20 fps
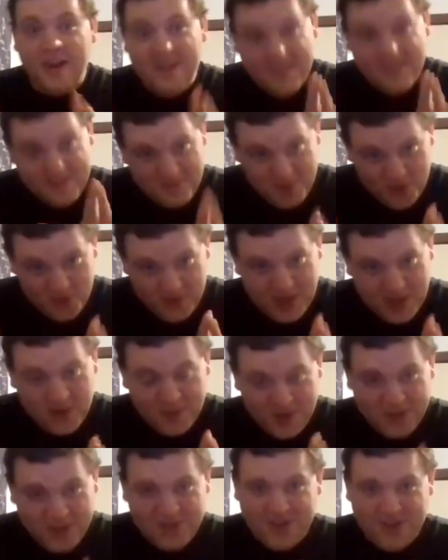is a movie I
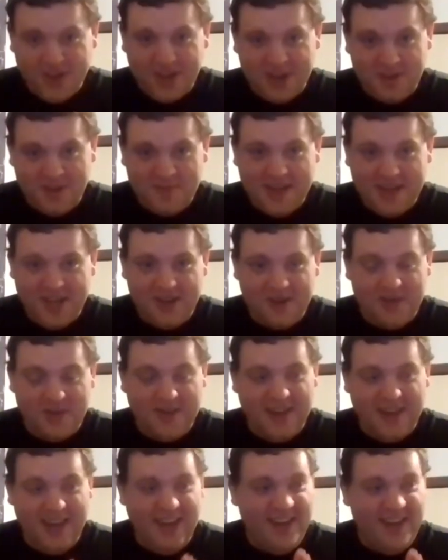want to talk
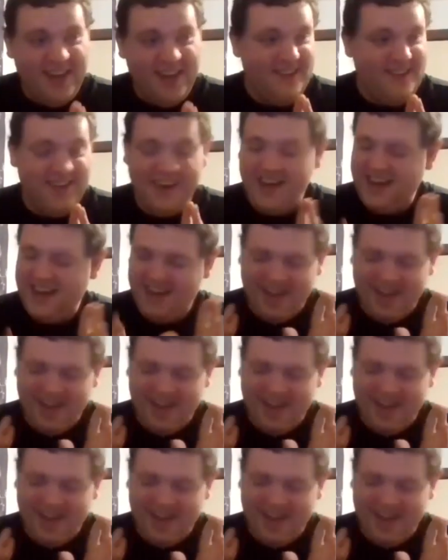about, and